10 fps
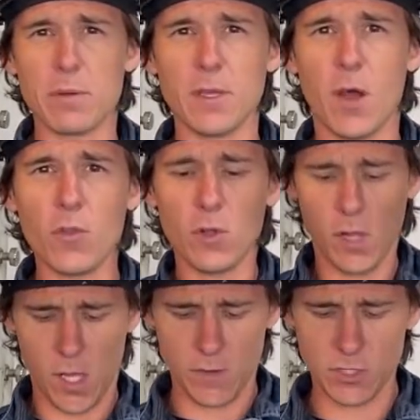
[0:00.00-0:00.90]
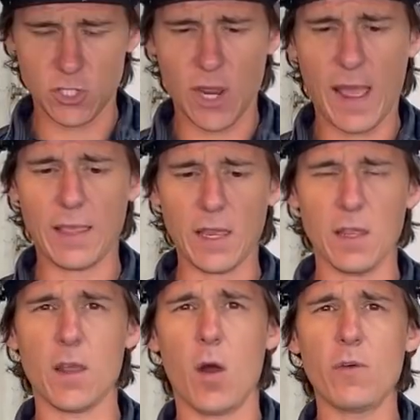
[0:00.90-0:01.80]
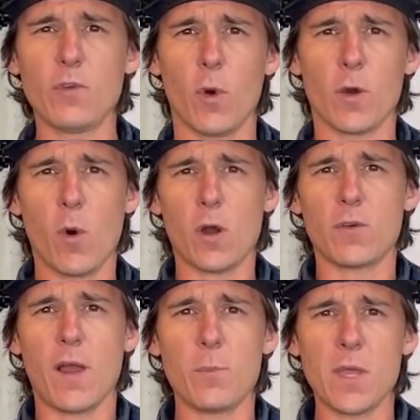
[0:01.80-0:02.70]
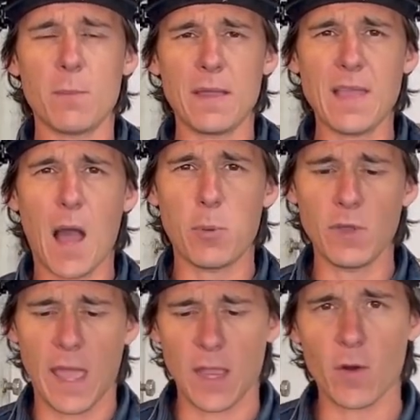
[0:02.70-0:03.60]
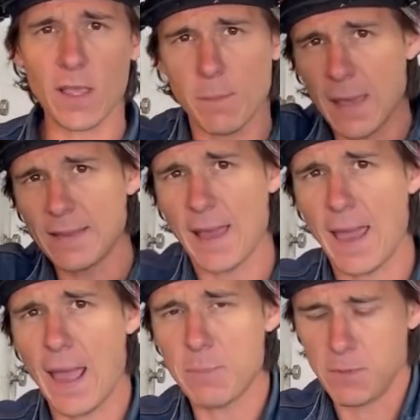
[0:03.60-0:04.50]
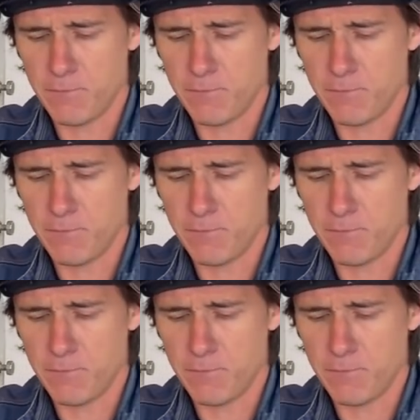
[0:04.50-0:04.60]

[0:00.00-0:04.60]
The gloves, the jacket, if you want to walk around being my doppelganger, I can make that happen.